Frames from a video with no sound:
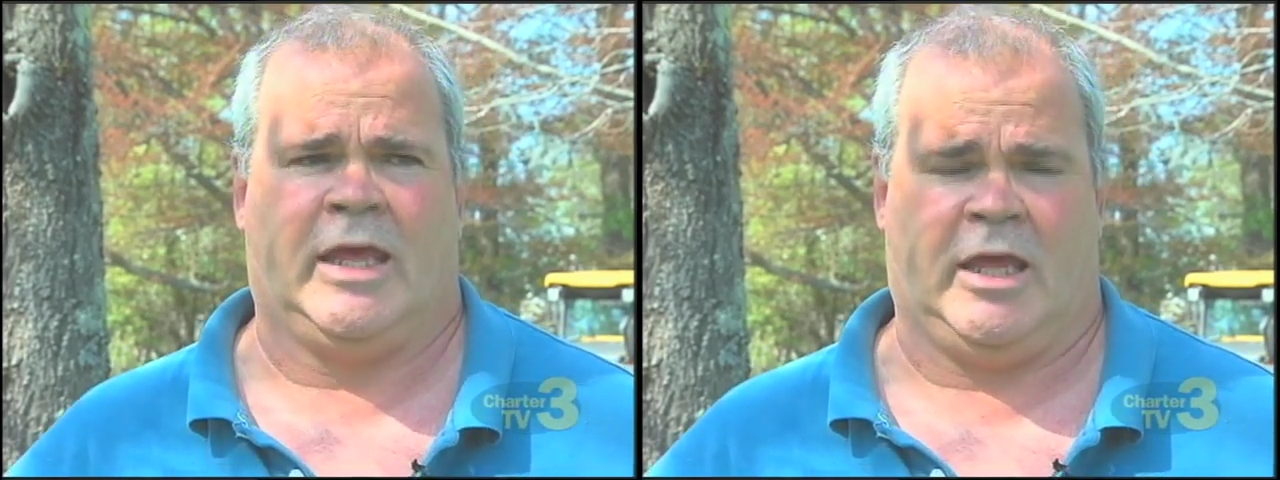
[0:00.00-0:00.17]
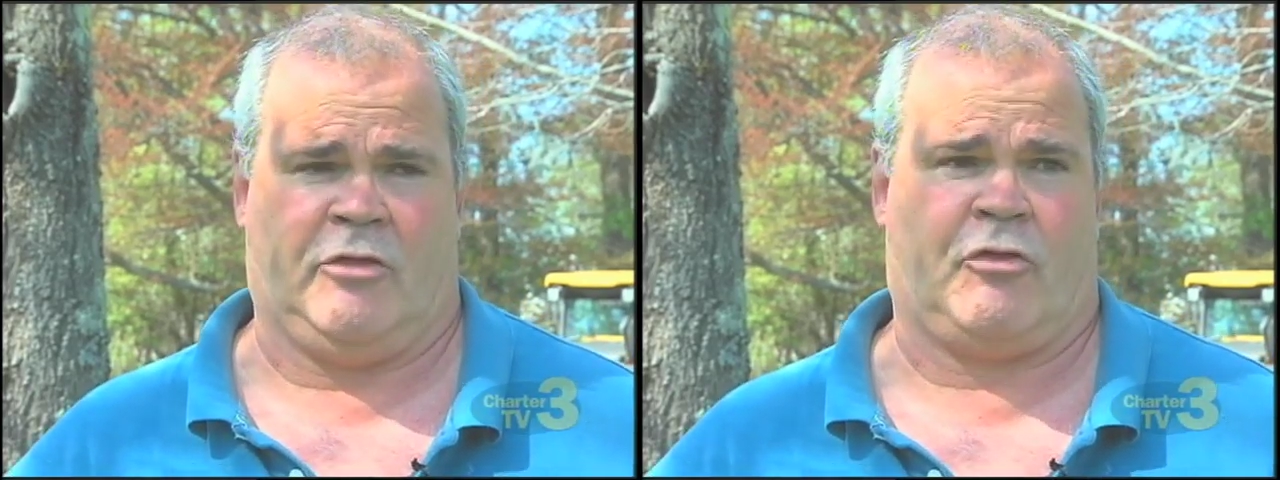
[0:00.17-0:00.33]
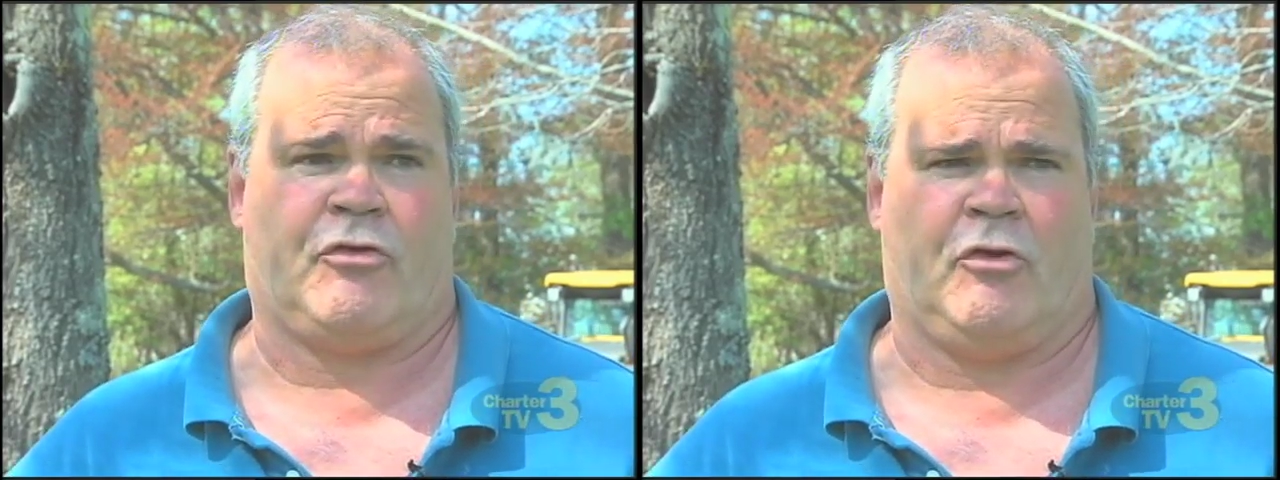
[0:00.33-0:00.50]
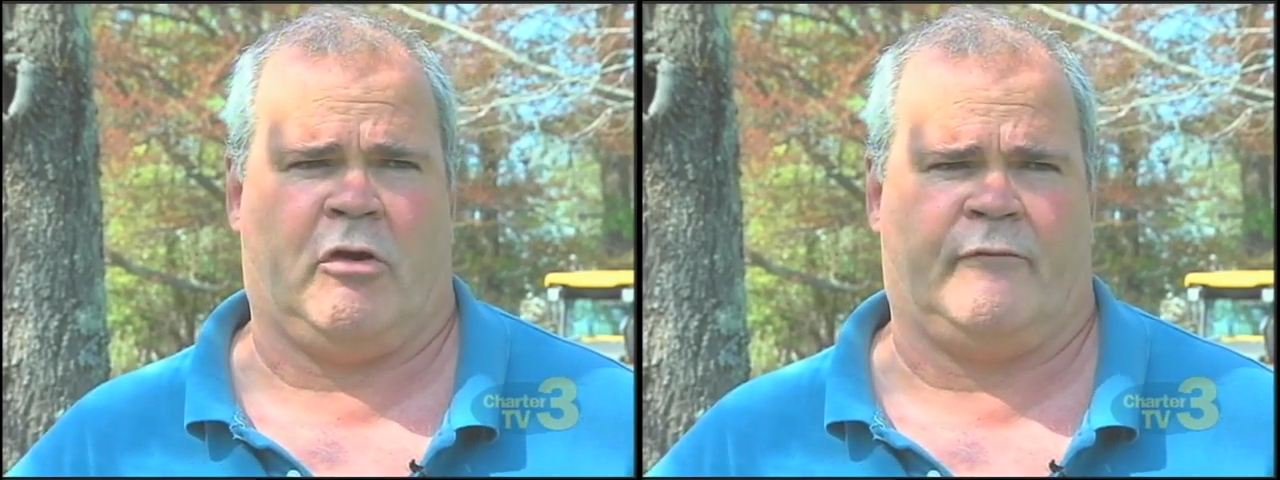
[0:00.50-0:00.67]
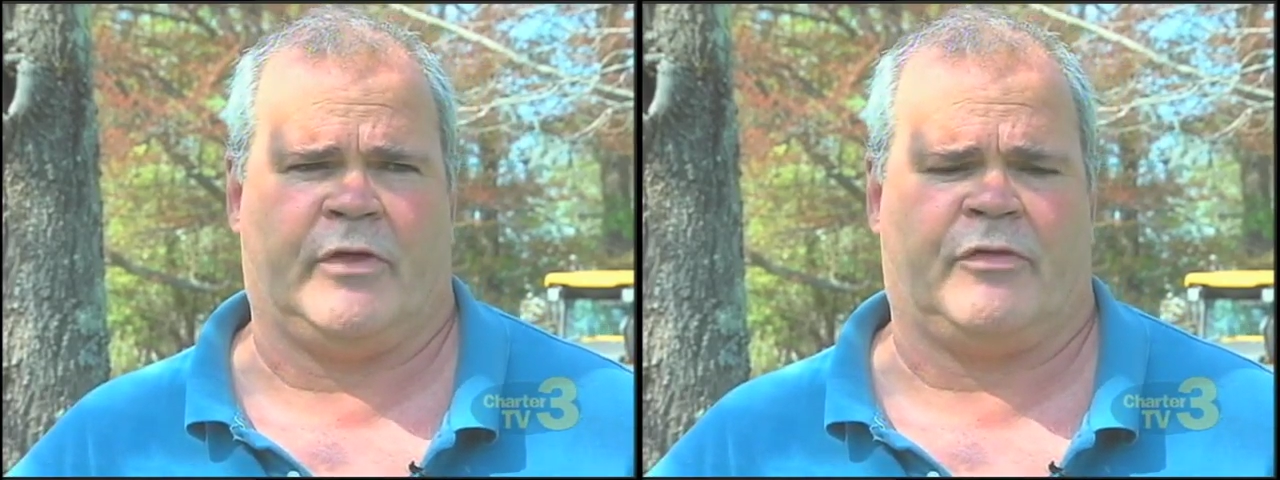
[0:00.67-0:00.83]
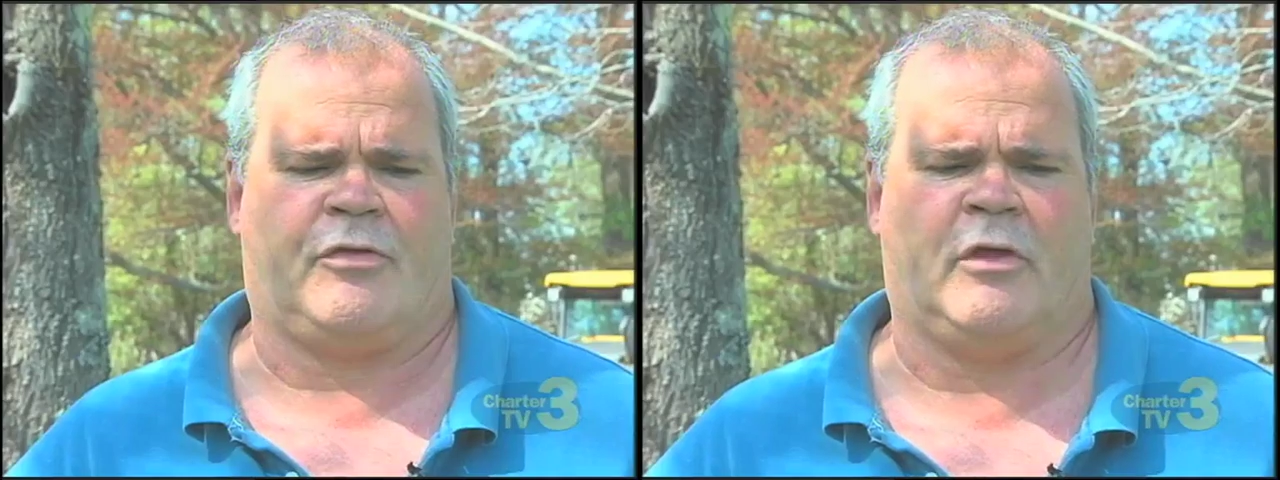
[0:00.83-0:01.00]
in
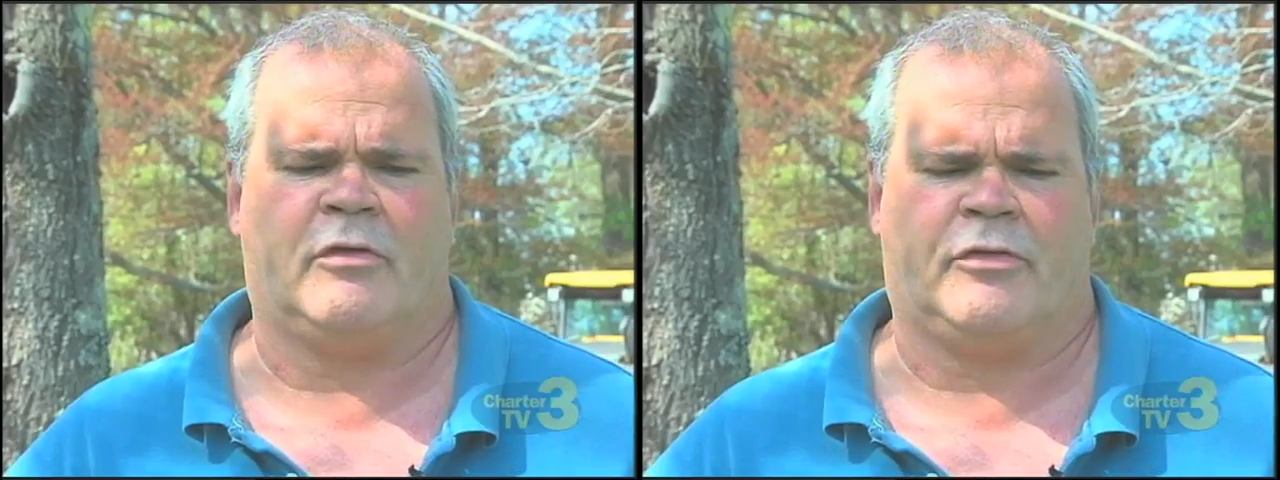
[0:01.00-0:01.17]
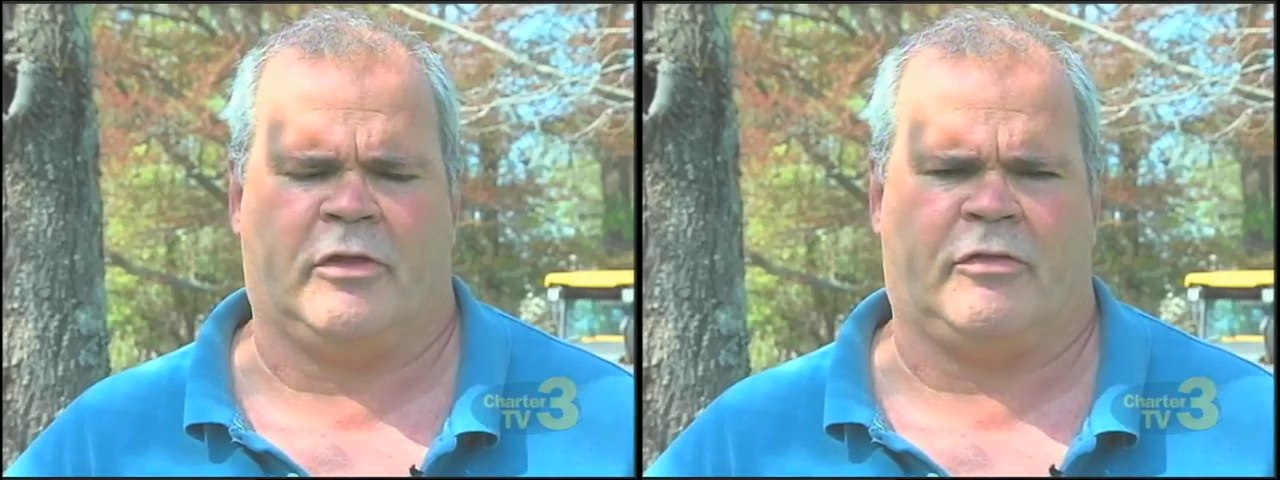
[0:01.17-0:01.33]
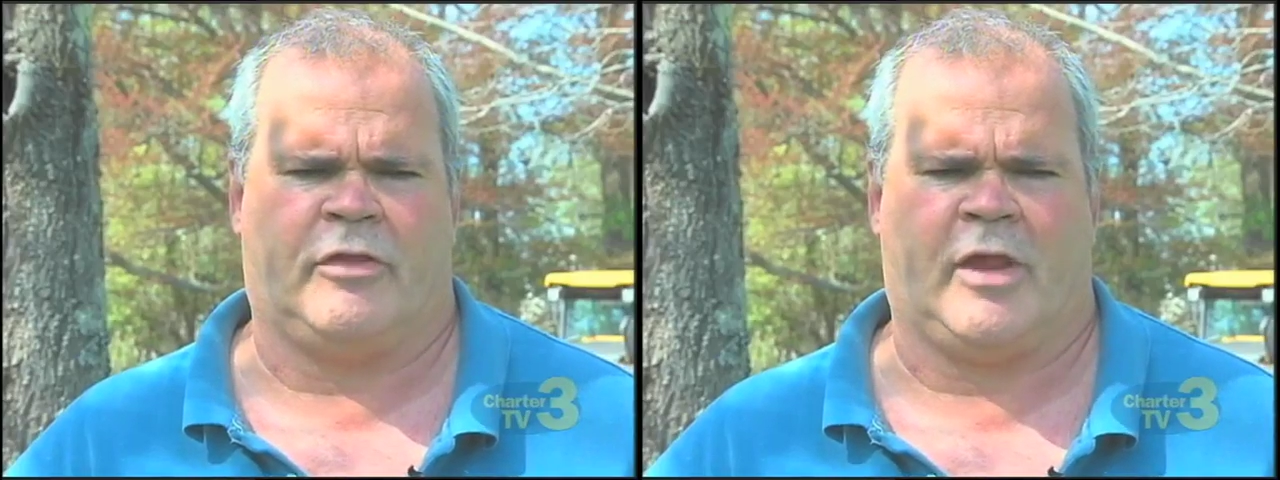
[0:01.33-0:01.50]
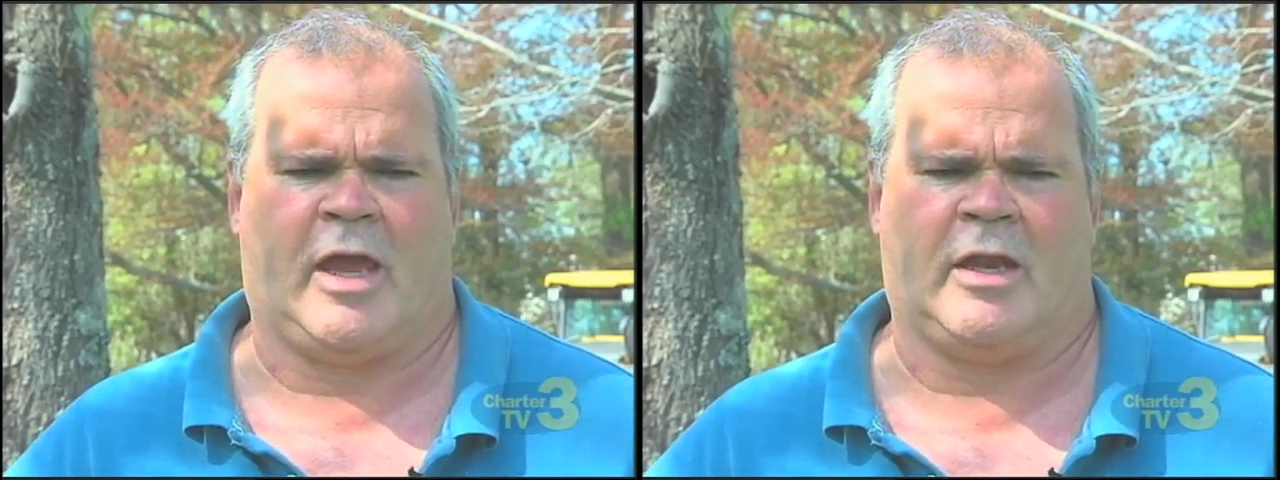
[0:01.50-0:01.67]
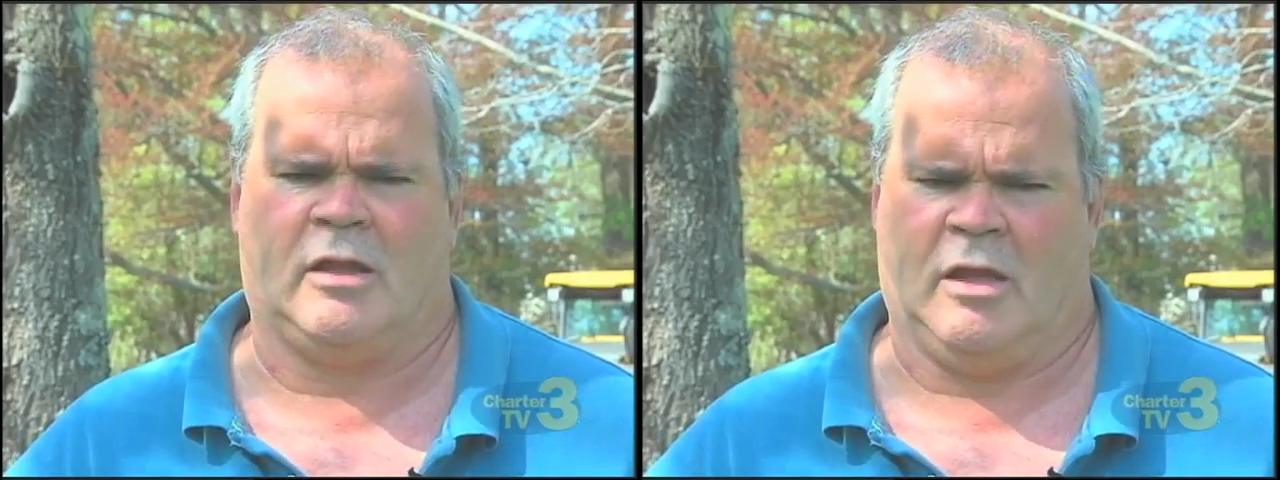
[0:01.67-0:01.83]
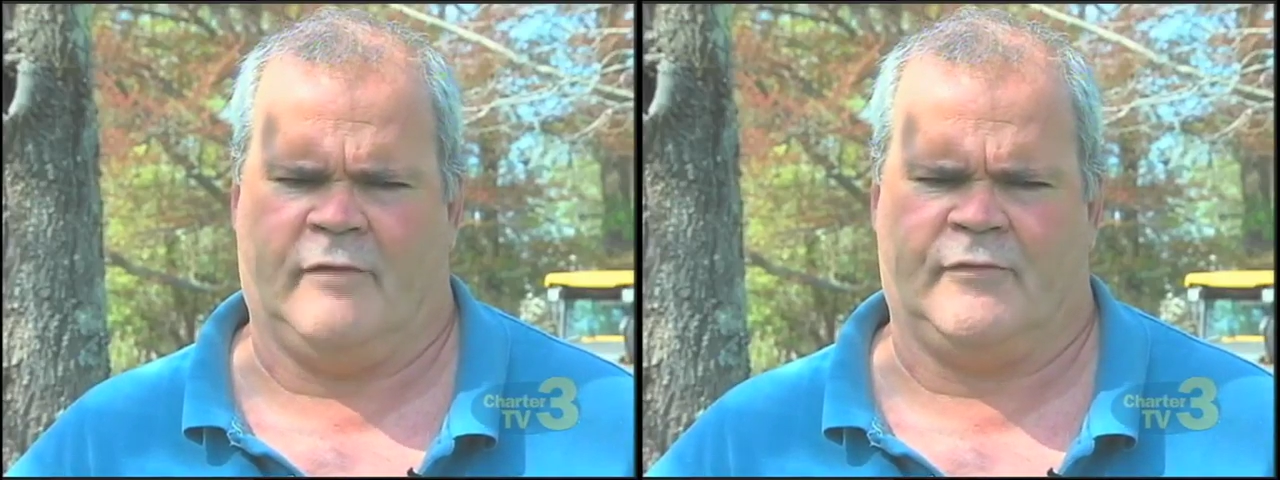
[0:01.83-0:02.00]
service since
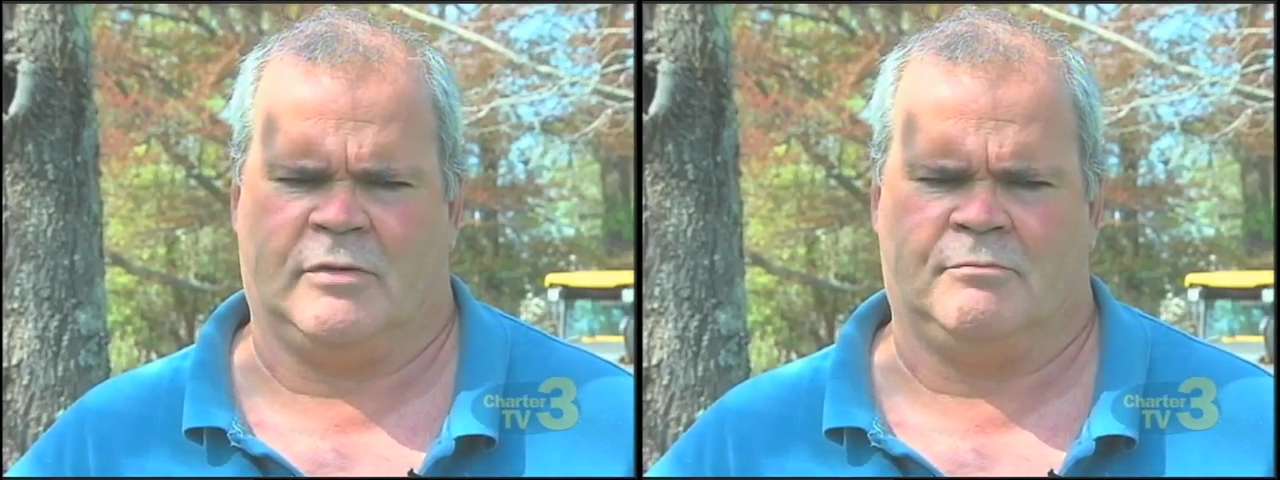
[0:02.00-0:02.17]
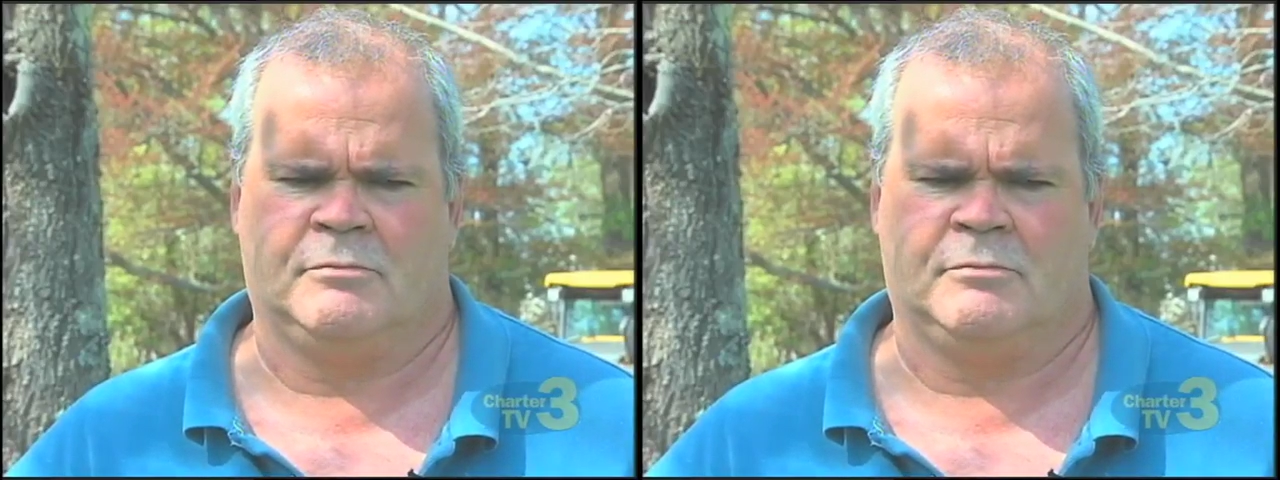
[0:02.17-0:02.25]
9-11.